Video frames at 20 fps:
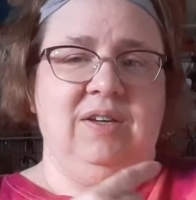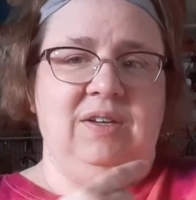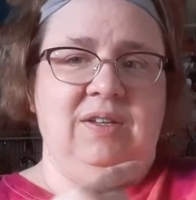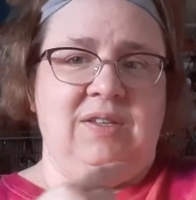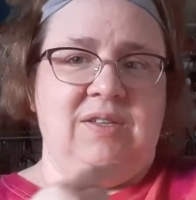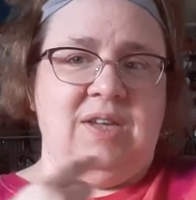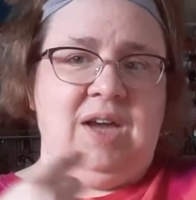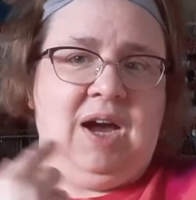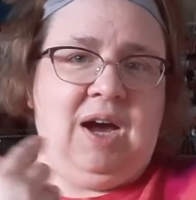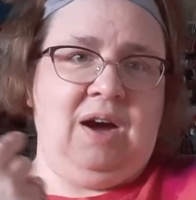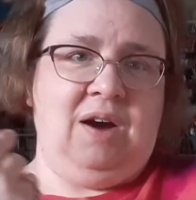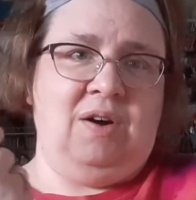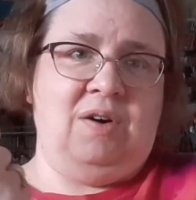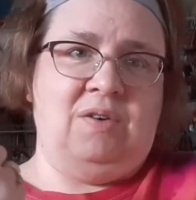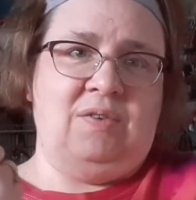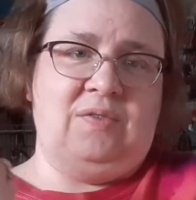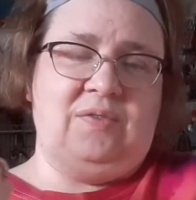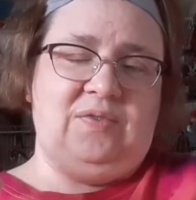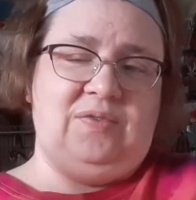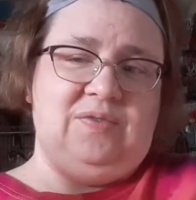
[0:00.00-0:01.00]
Now,
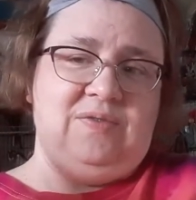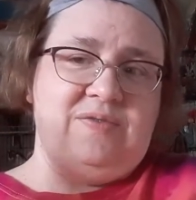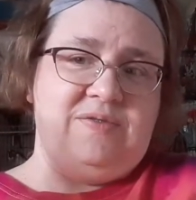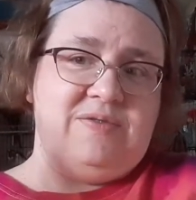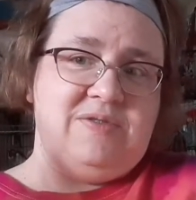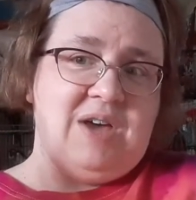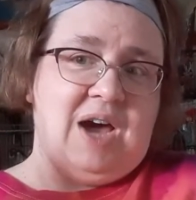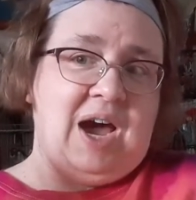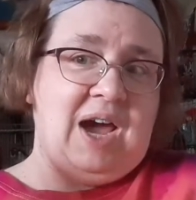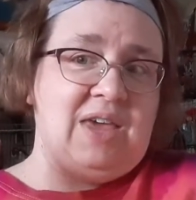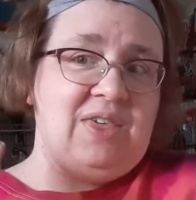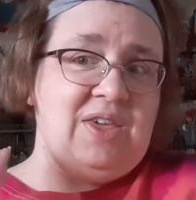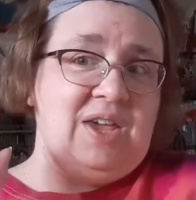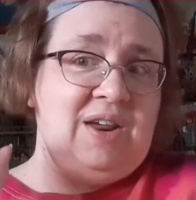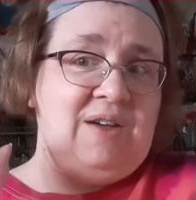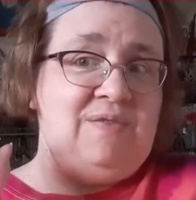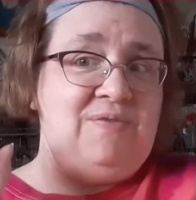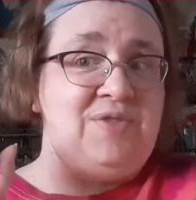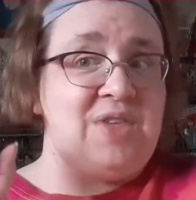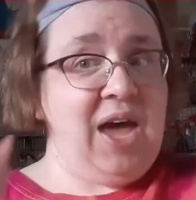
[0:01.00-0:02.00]

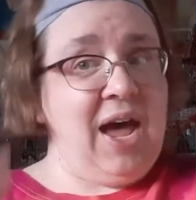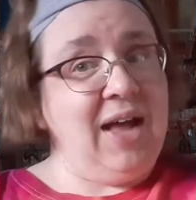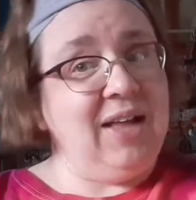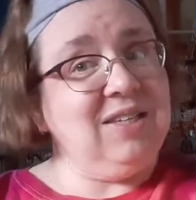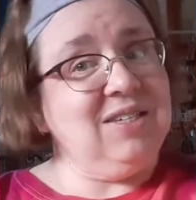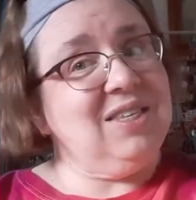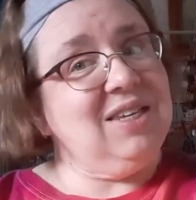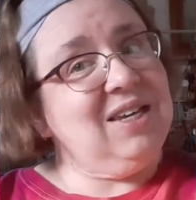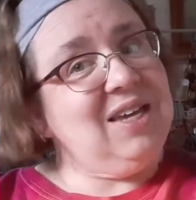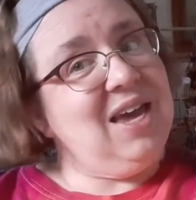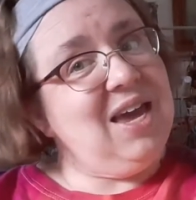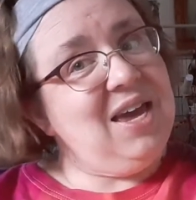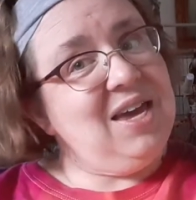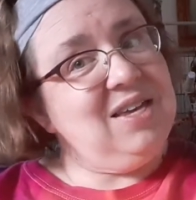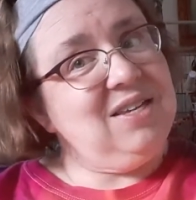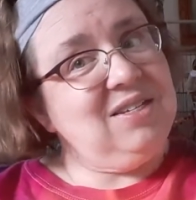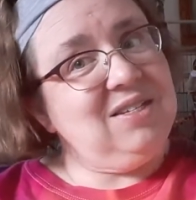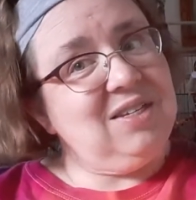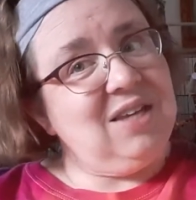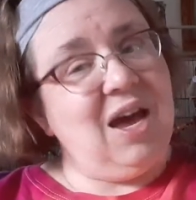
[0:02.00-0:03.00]
if that's the
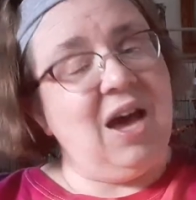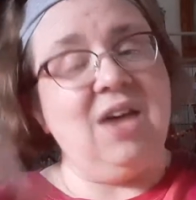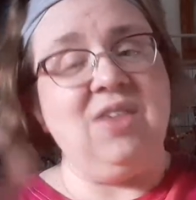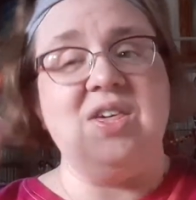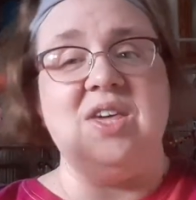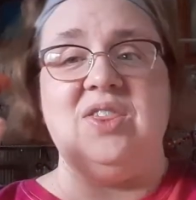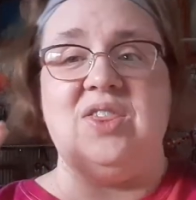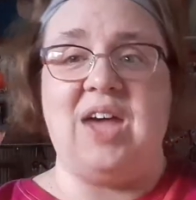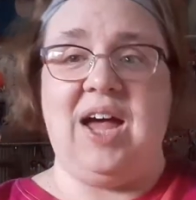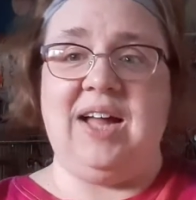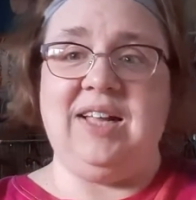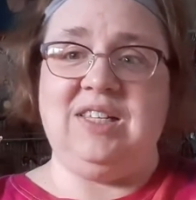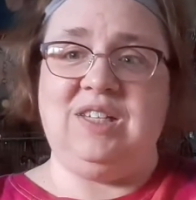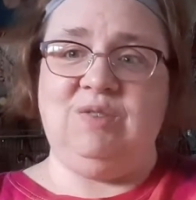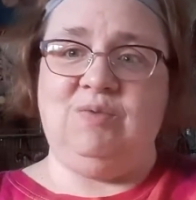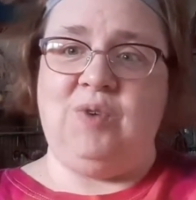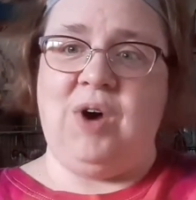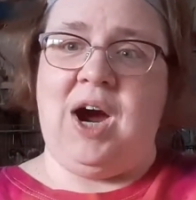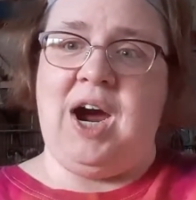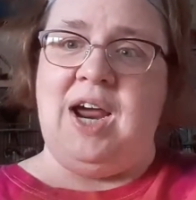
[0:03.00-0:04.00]
case, I think that's
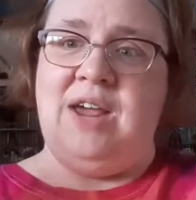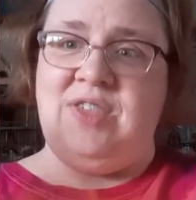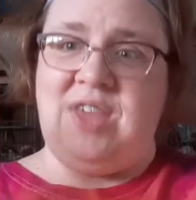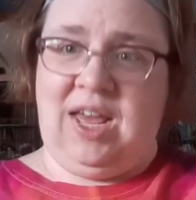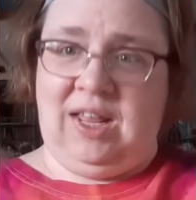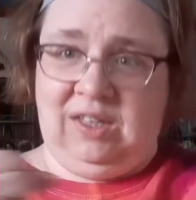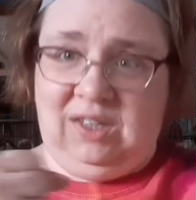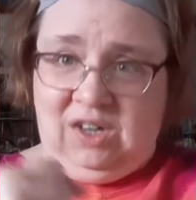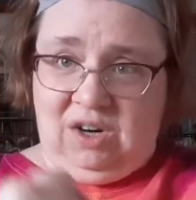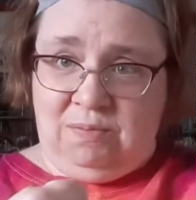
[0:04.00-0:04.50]
why that little